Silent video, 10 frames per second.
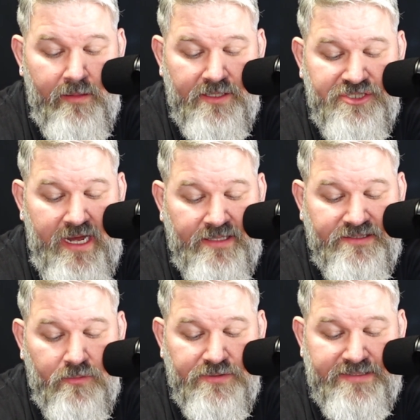The
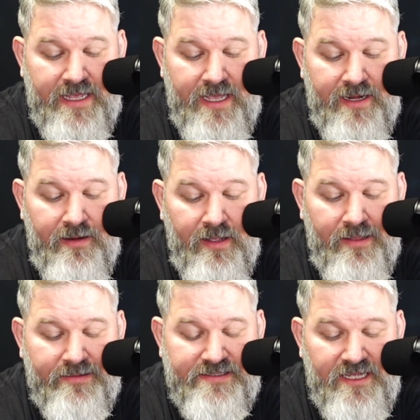Chancellor was the head.
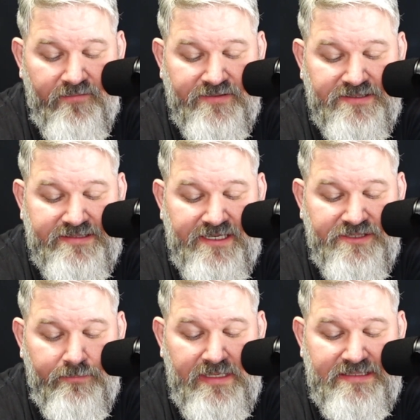The television
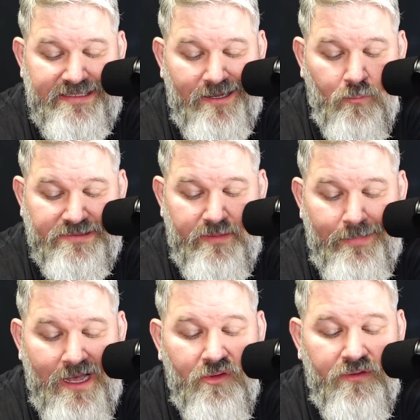station BTN was the
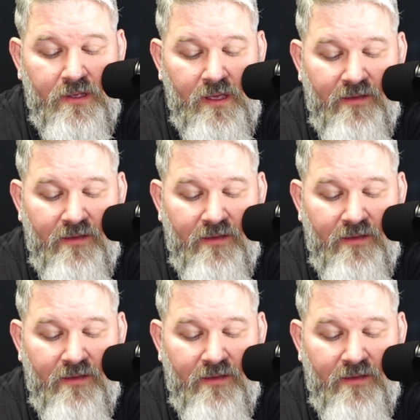mouth.